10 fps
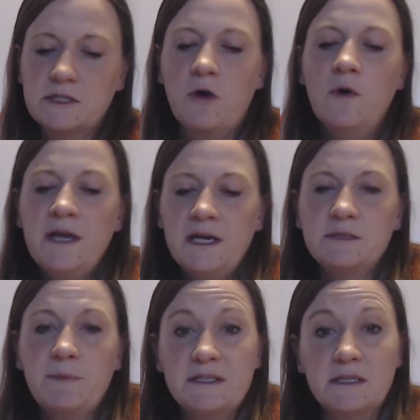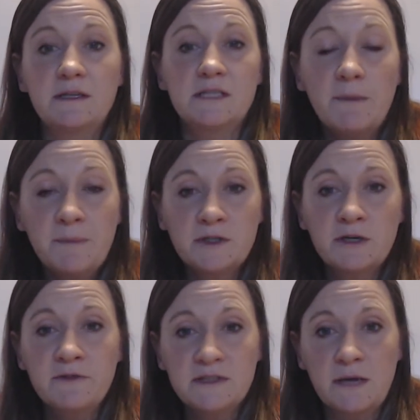So it depends on the temperature
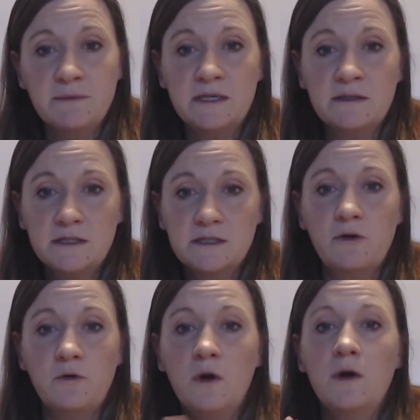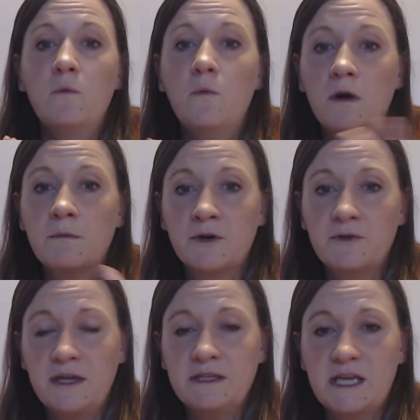of the substance. So warmer
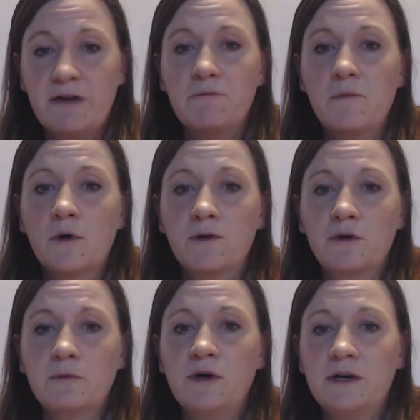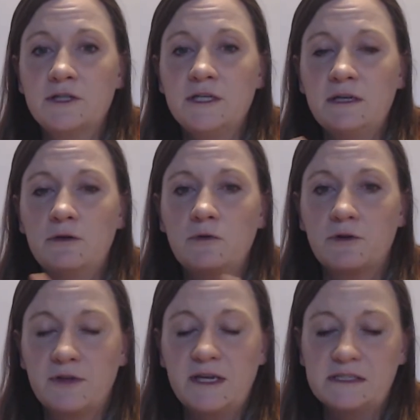things have more thermal energy than cooler
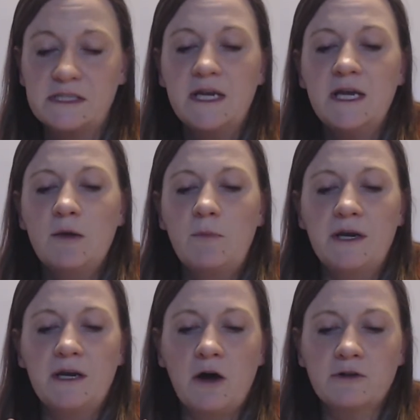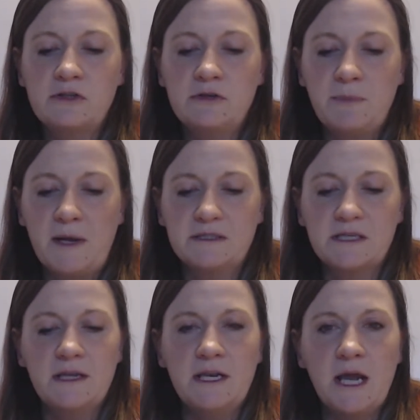things, but it also depends
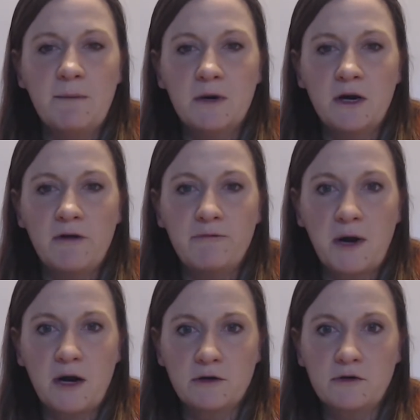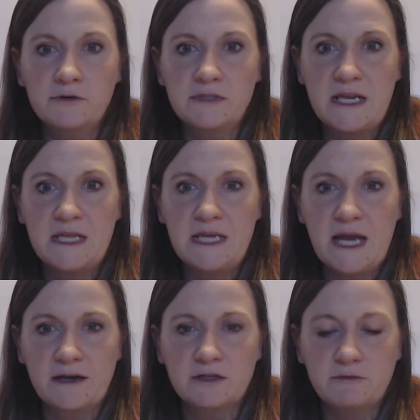on the number of particles in the
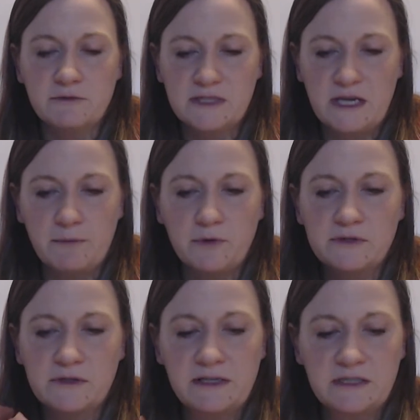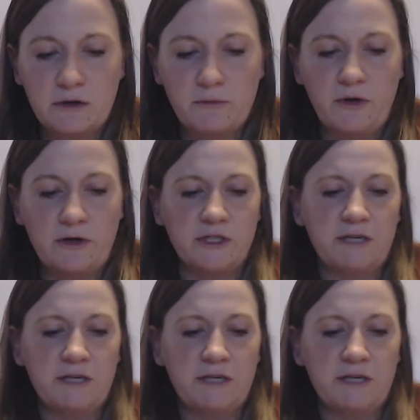actual sample. So that's thermal energy.